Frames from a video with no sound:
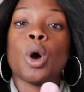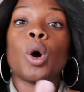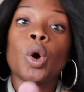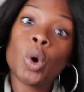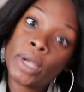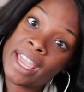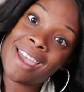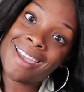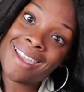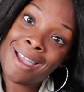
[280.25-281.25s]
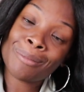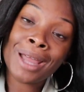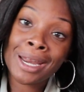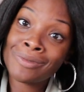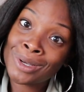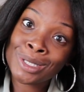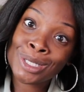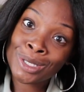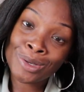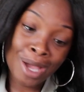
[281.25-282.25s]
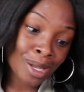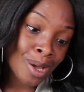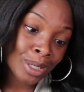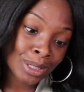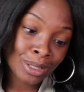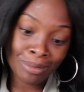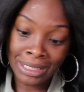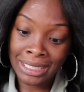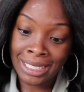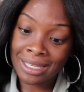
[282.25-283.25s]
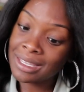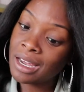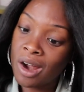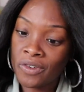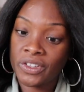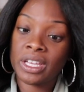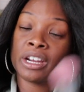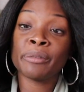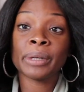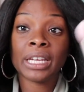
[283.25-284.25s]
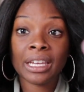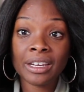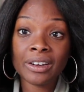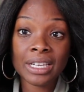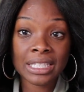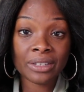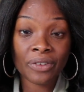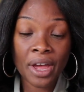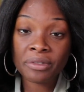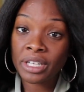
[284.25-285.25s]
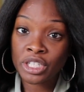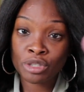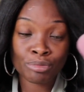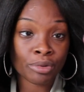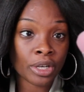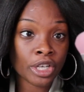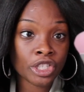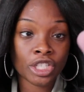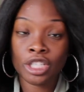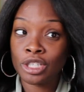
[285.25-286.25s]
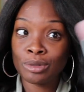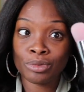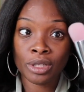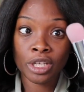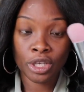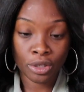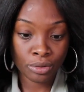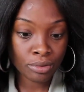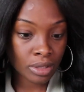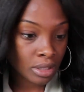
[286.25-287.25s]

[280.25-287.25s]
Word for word: Okay, I'm not even going to tell you how long it took me to get that off of there, but here is the foundation brush. It looks really cute.